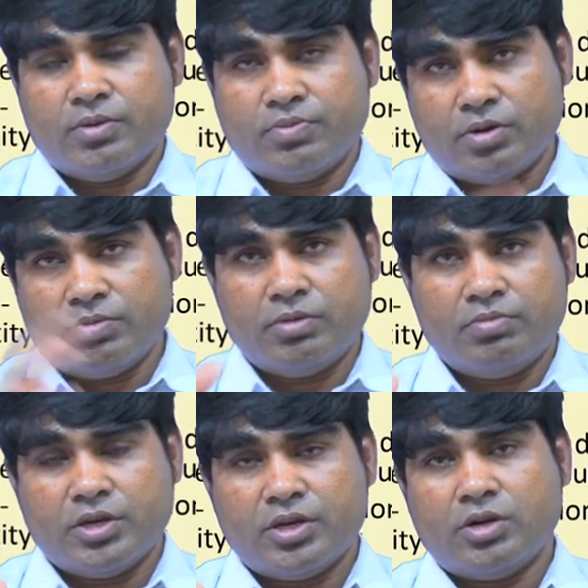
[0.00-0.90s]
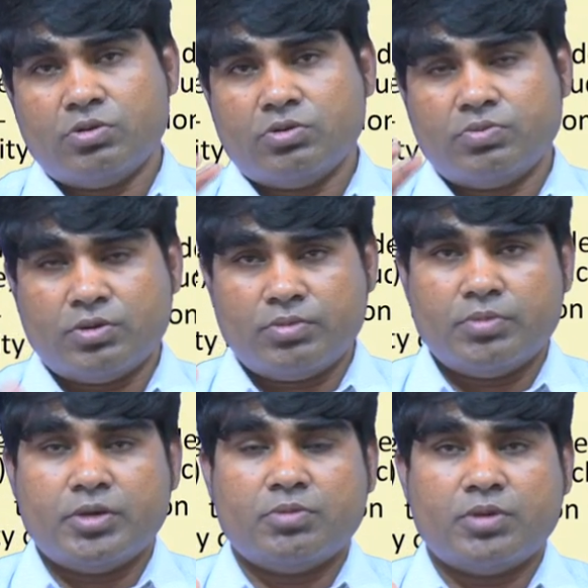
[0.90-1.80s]
problem background,
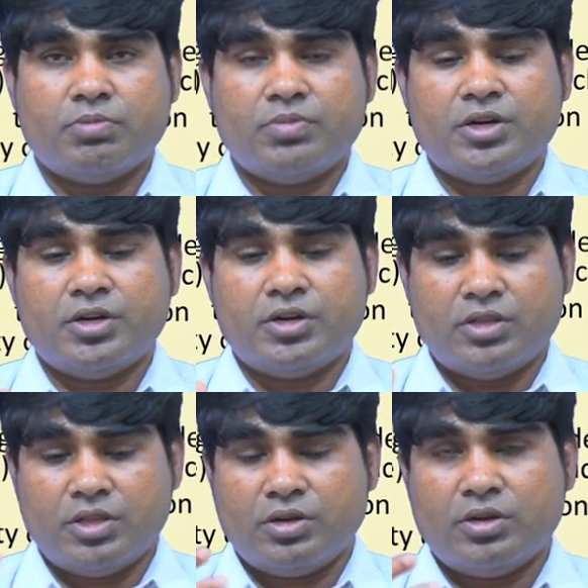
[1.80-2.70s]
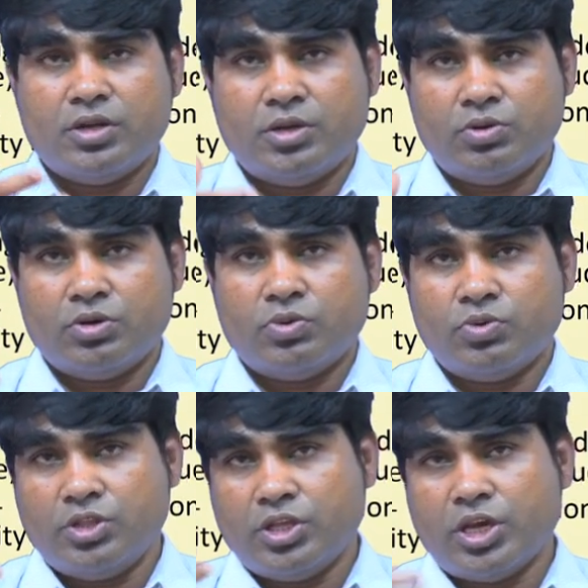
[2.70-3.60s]
problem environment, then
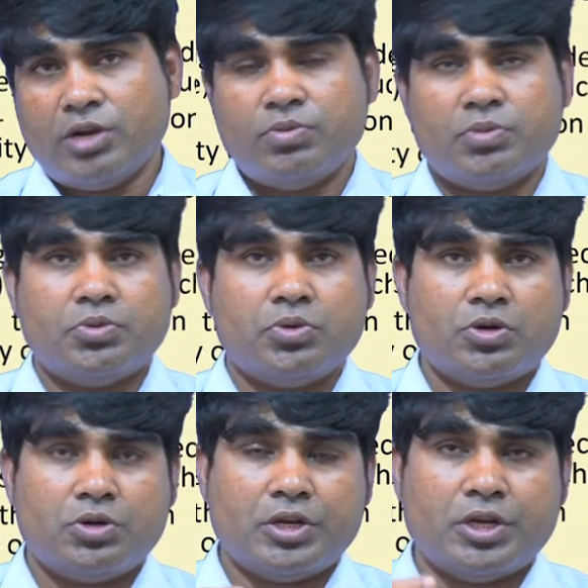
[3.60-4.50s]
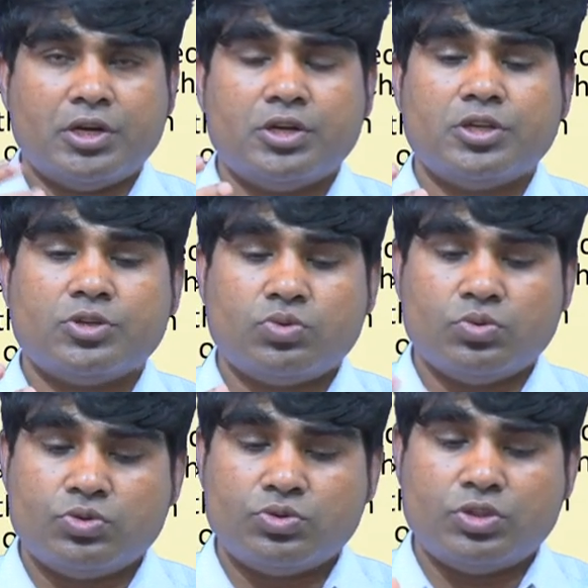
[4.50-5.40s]
with the help of analytics
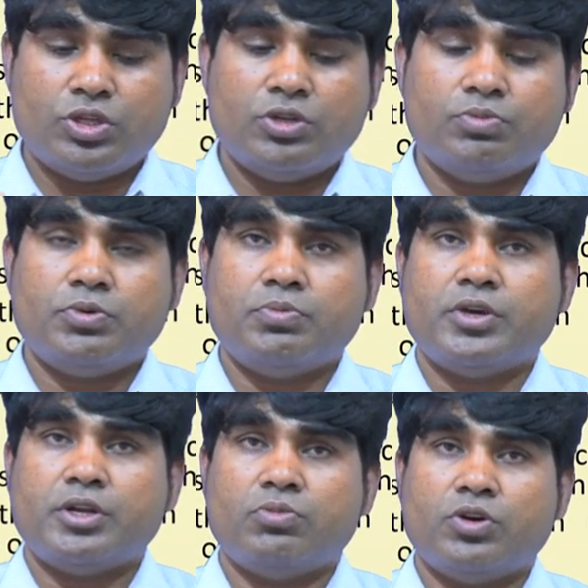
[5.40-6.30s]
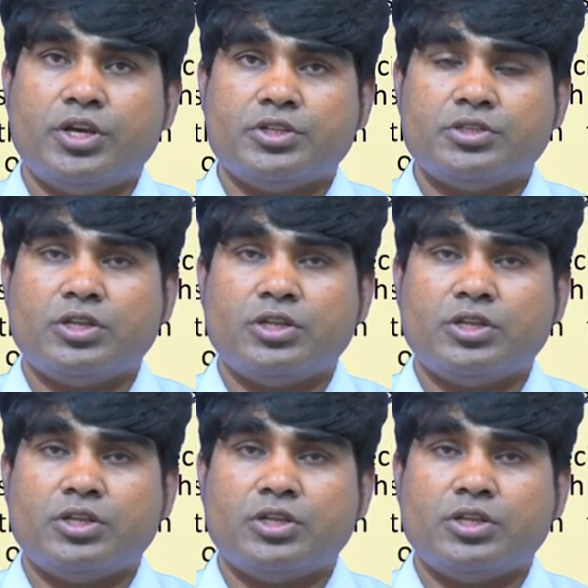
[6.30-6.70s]
tools, then you prepare a models.